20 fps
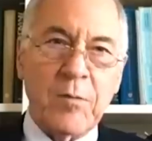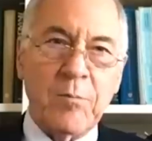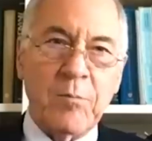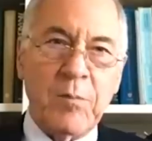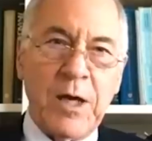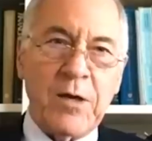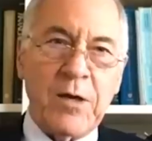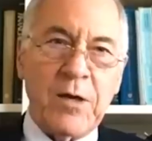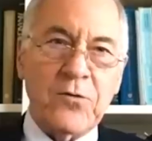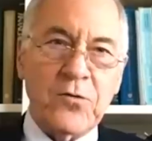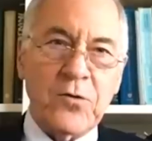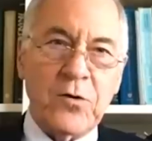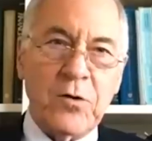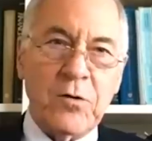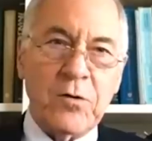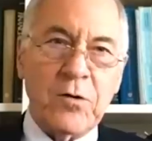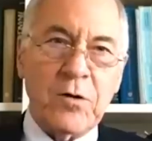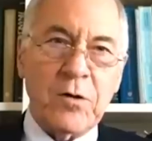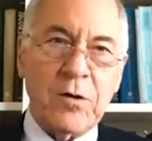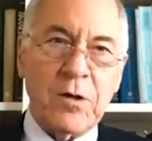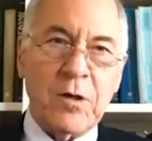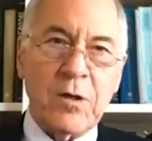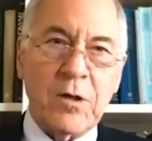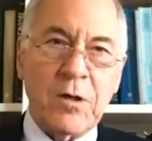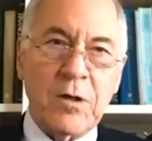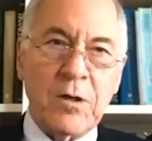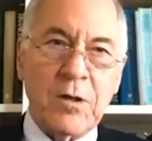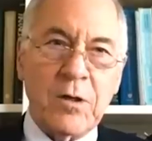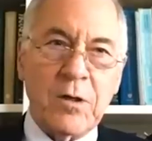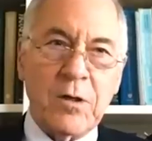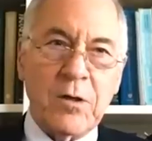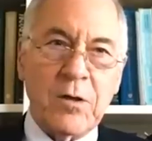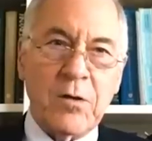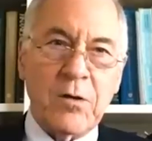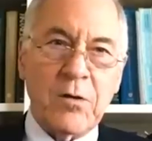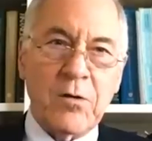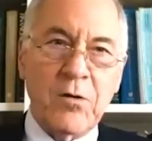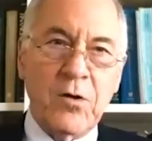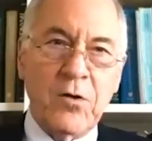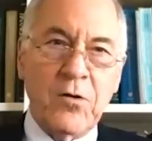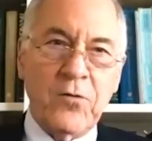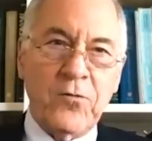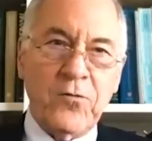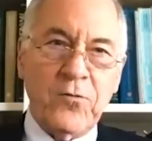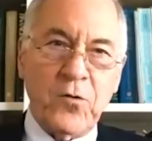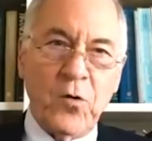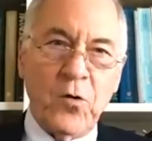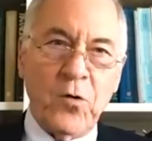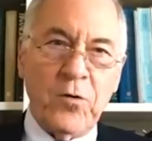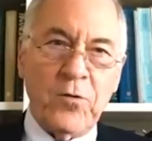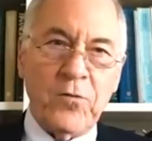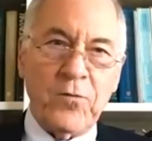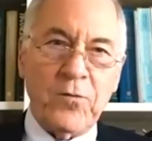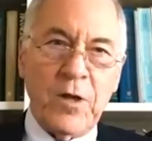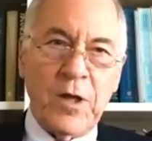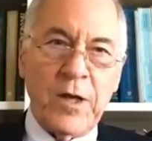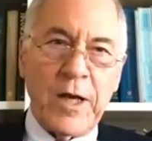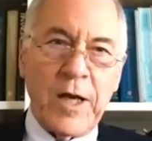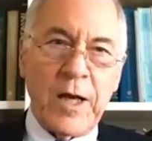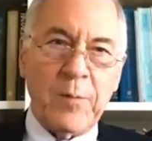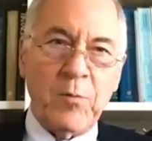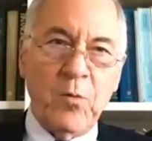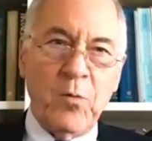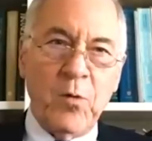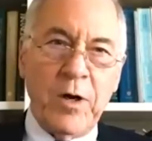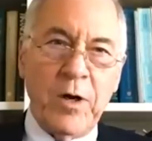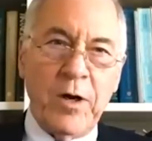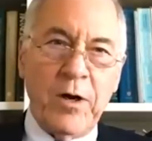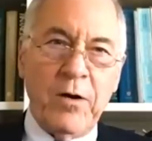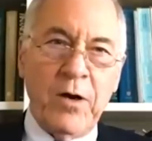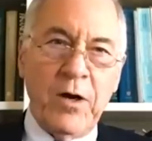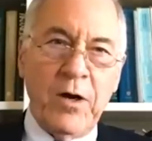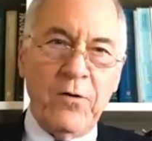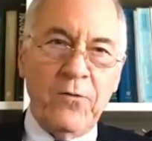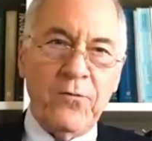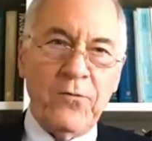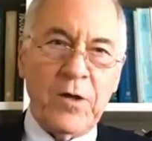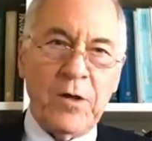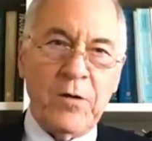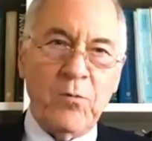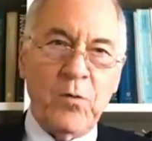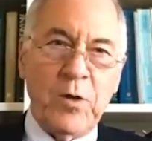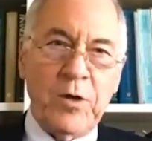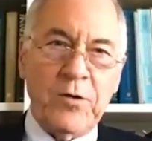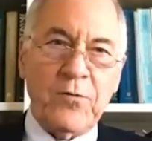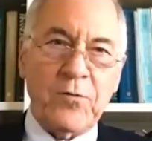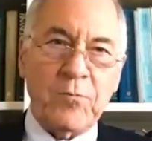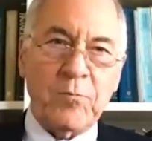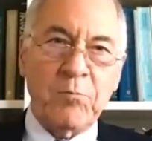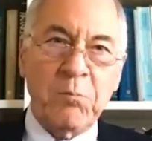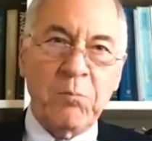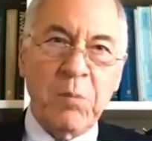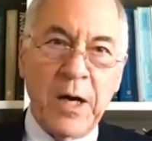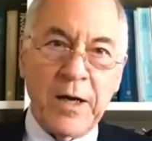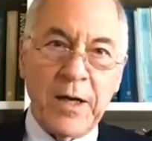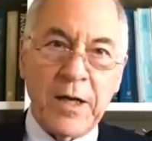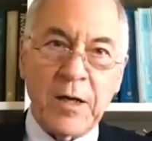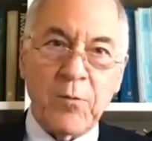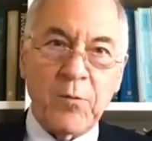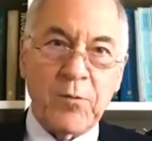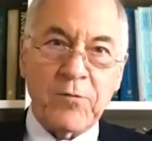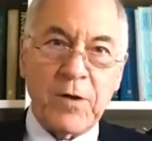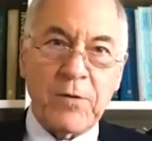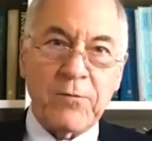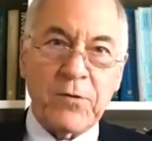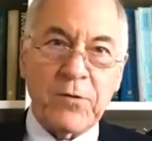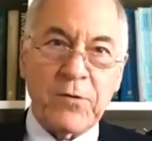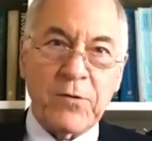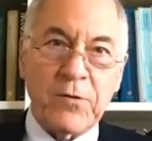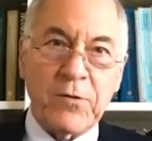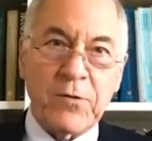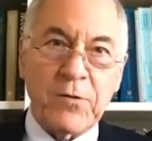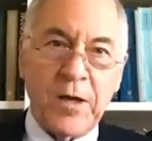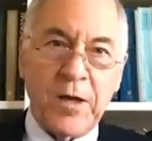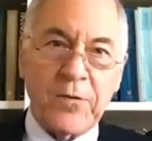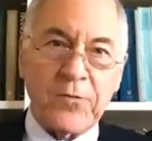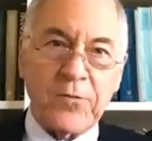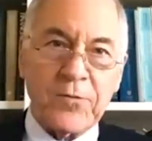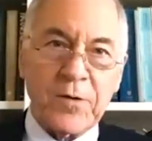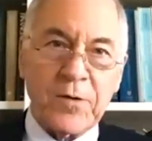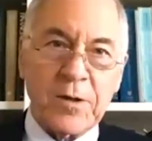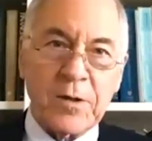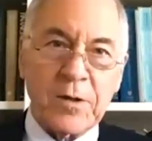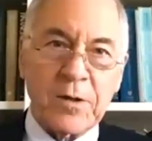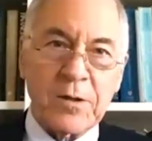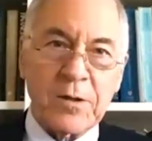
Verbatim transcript: major news source that I'm aware of in which money was even discussed